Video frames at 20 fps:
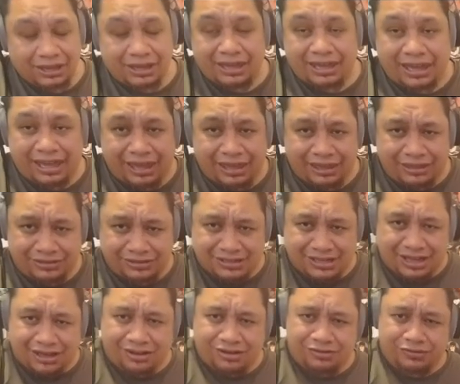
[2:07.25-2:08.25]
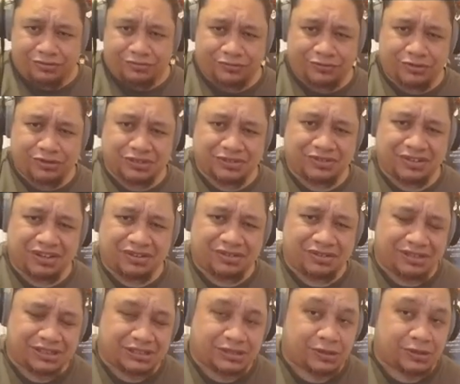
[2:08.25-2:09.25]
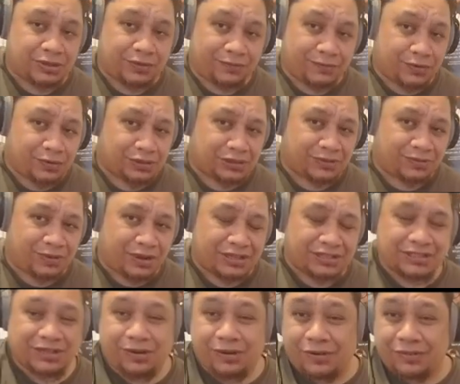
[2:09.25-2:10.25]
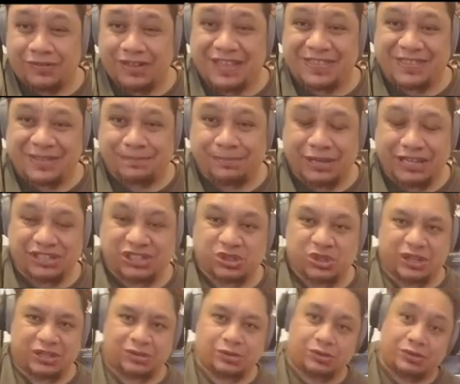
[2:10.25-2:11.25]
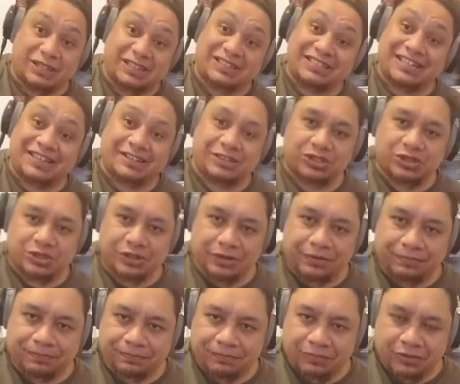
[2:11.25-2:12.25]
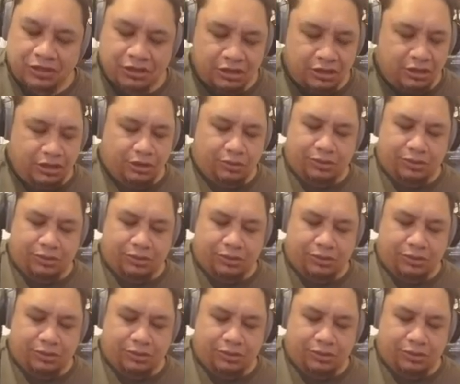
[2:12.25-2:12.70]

And our first finger is on the 1st fret of the B string or the 2nd string.